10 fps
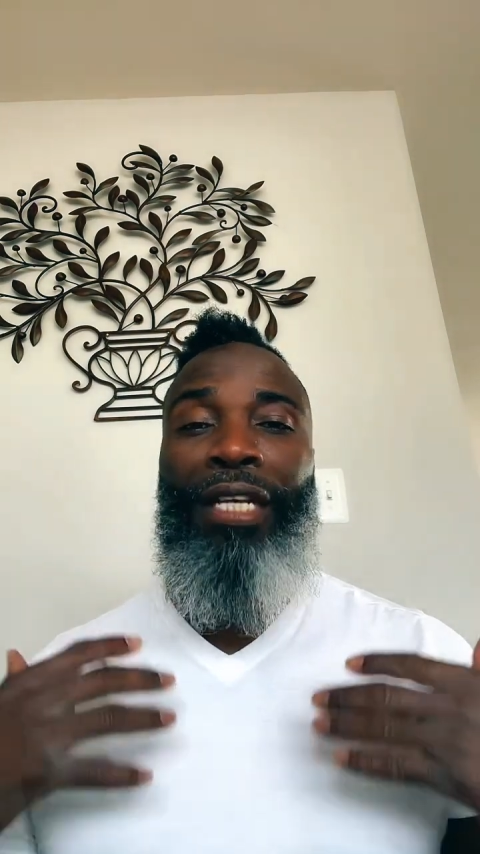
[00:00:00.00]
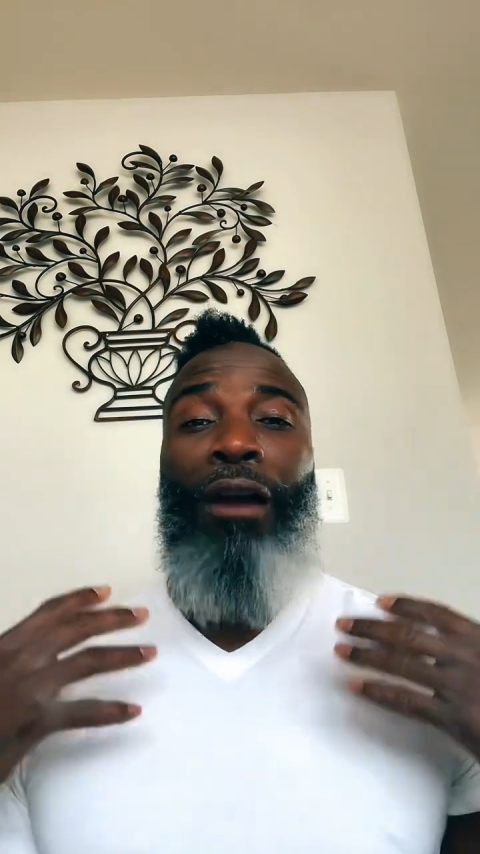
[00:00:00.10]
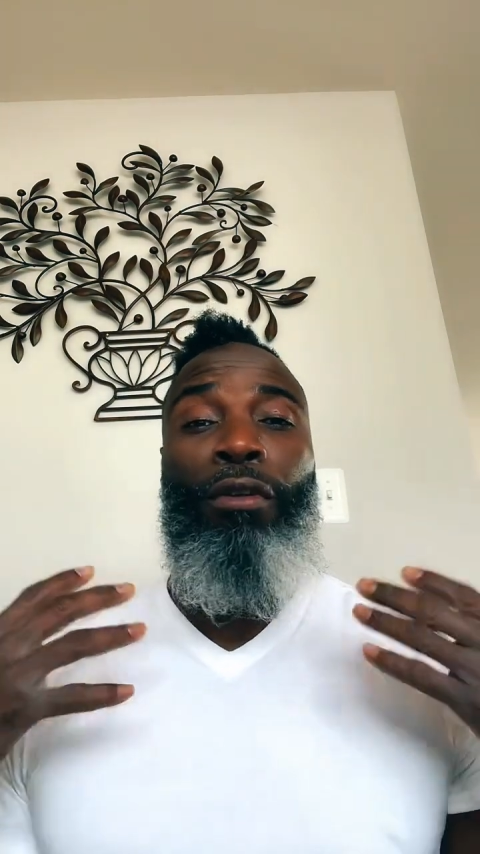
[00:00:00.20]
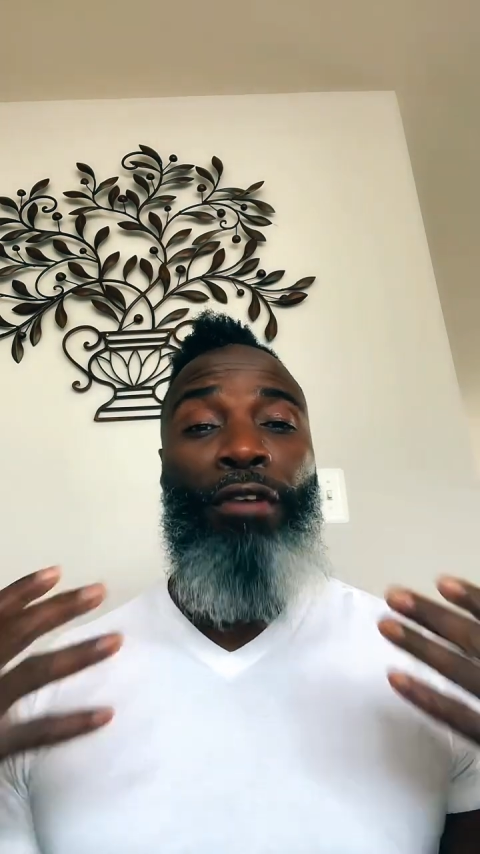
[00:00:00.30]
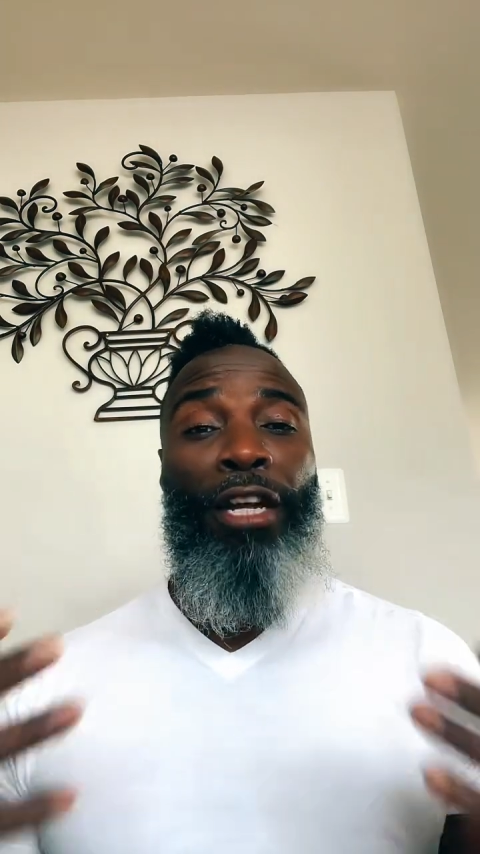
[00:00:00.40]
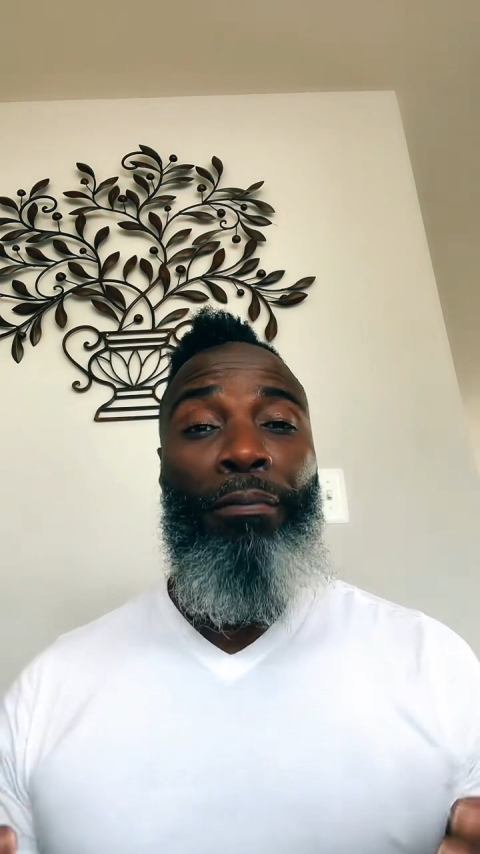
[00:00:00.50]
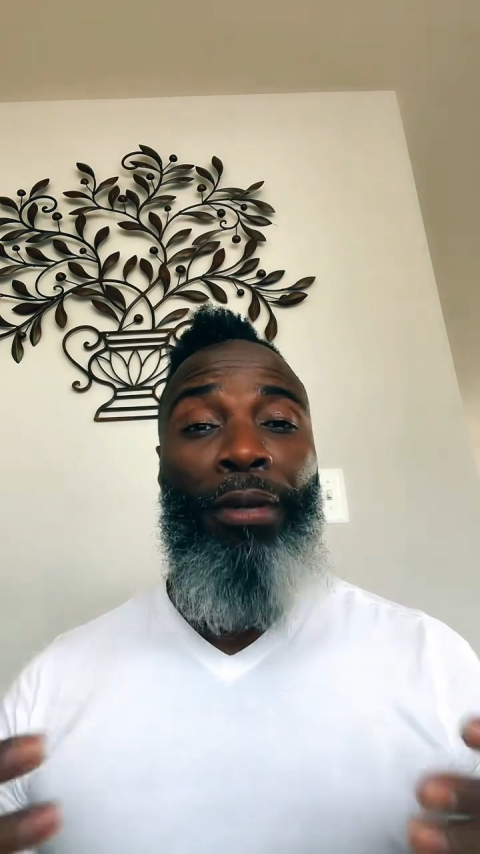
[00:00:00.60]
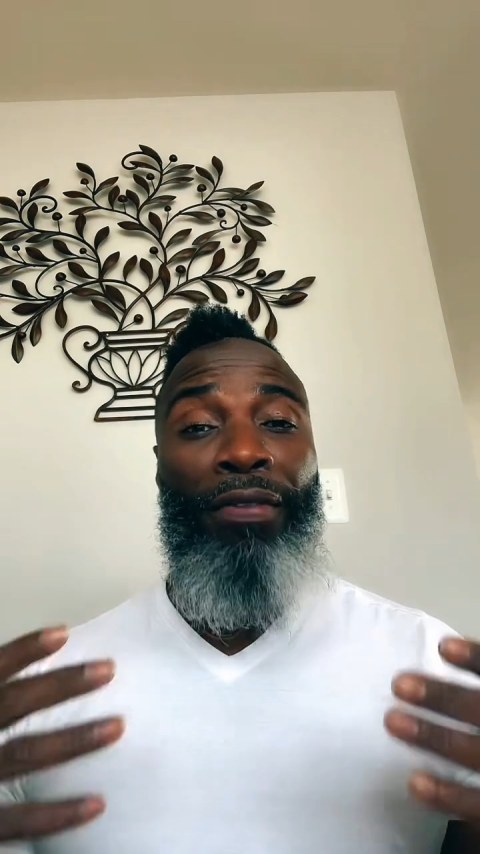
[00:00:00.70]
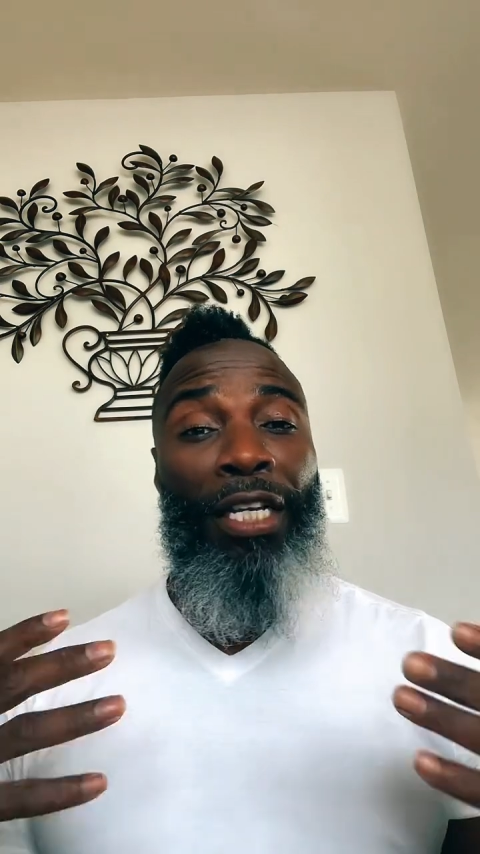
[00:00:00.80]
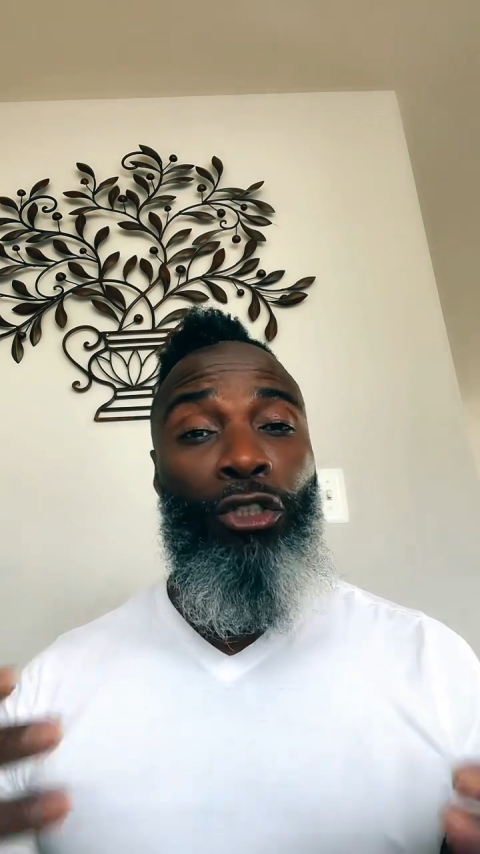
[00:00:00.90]
I would
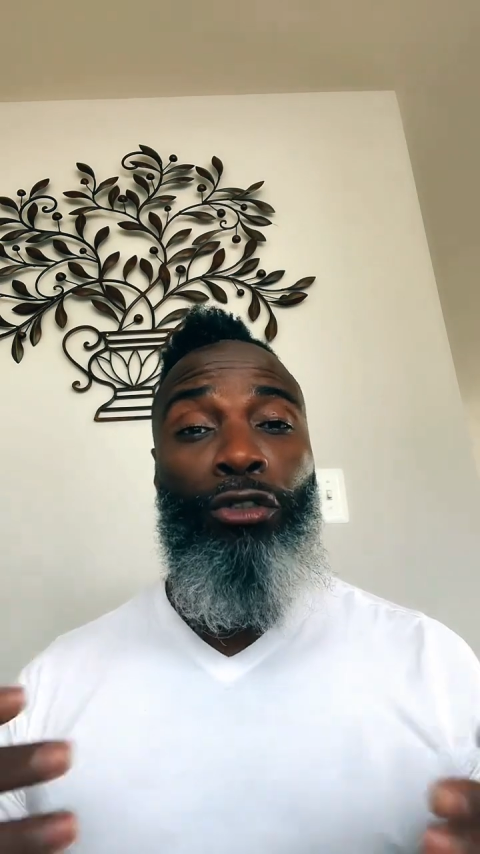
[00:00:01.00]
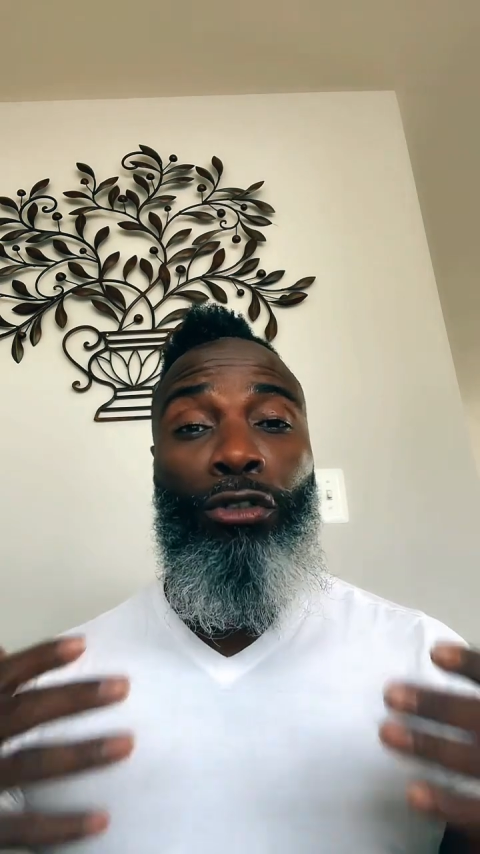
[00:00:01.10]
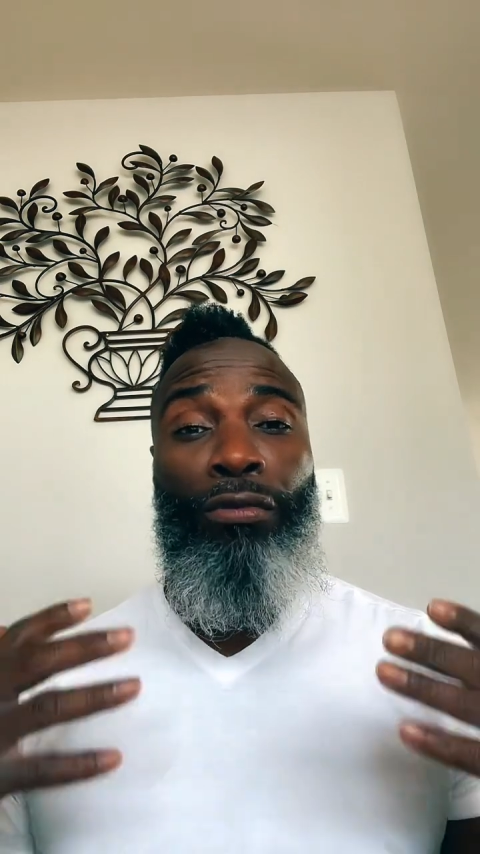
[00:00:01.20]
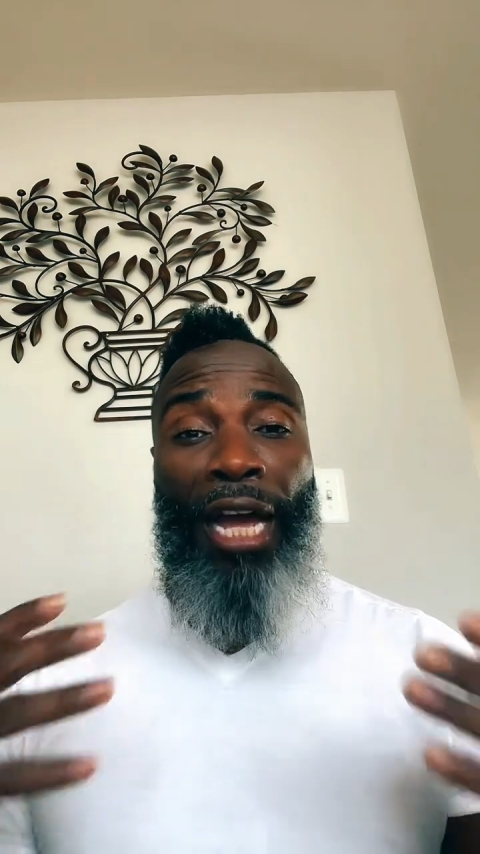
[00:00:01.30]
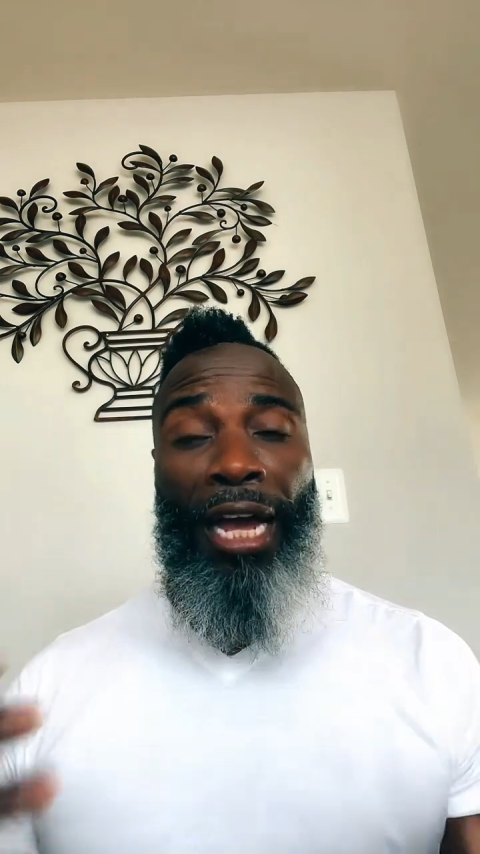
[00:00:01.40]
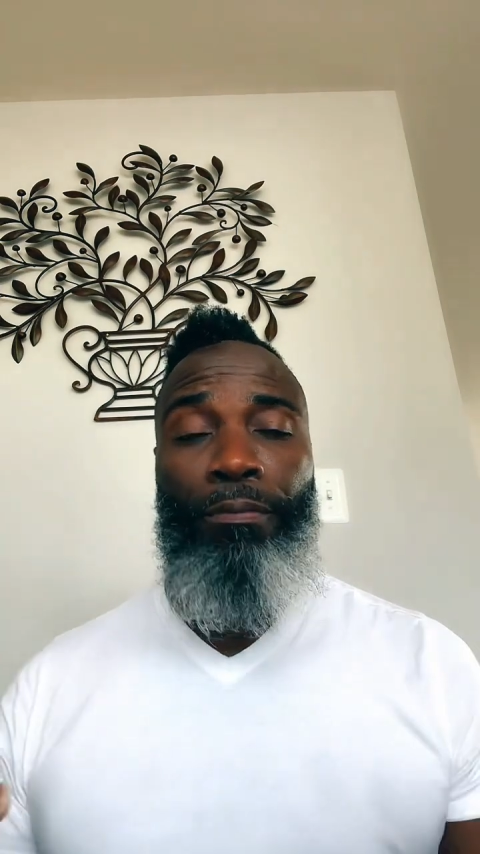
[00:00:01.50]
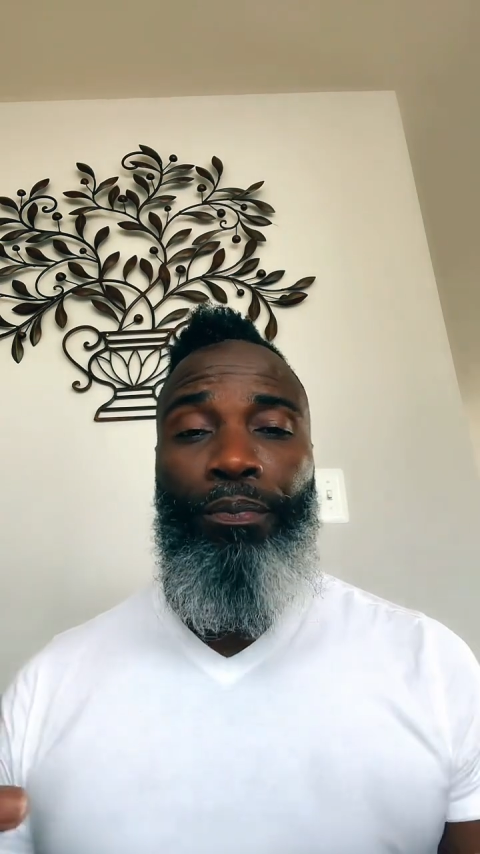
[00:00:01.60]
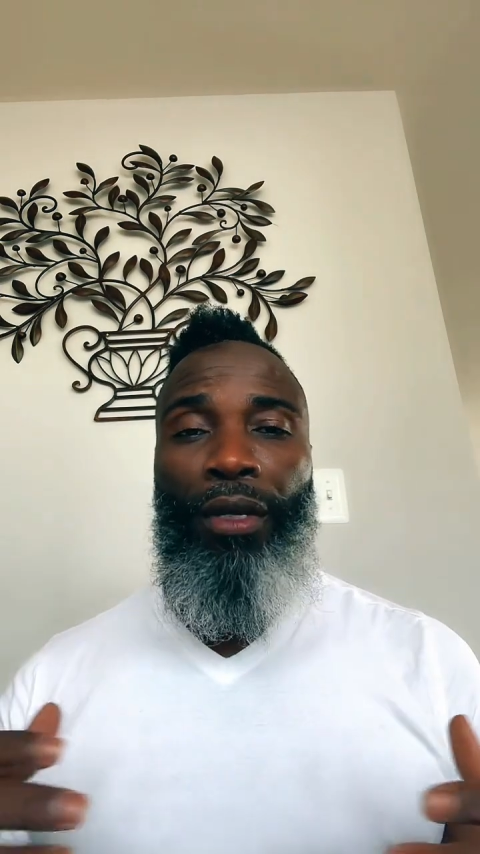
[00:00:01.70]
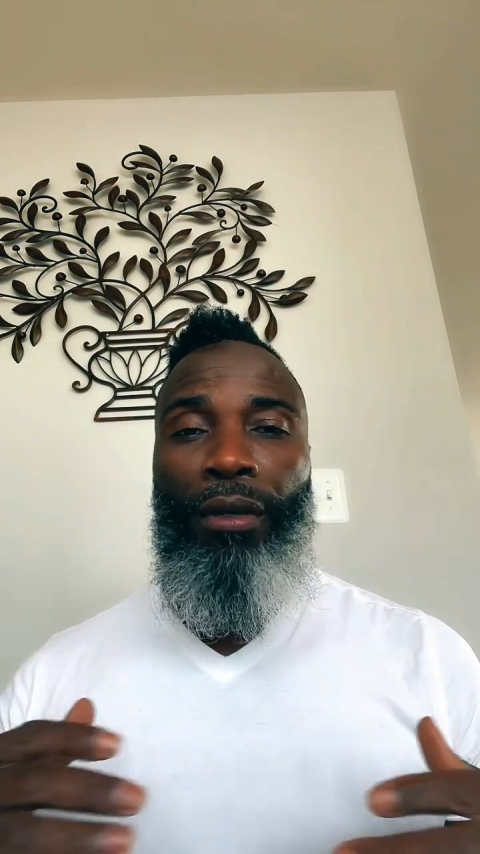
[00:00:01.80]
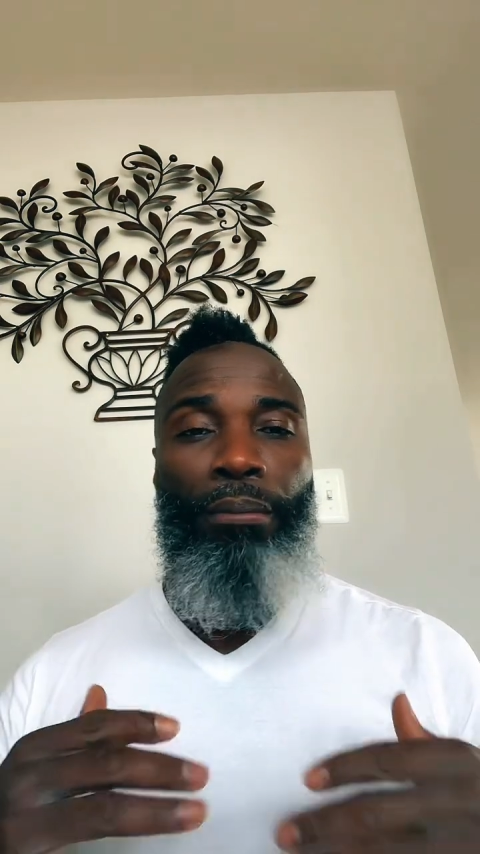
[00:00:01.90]
recommend that you do that.